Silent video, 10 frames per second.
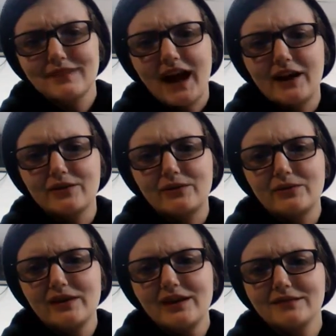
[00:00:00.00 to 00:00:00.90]
how do you do
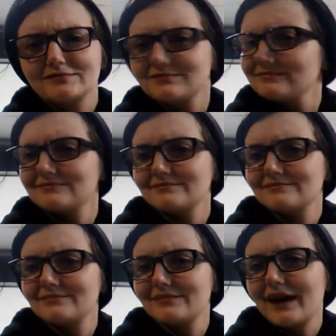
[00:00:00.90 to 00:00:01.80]
that?
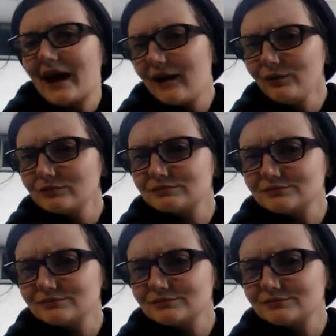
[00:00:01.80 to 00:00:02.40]
How?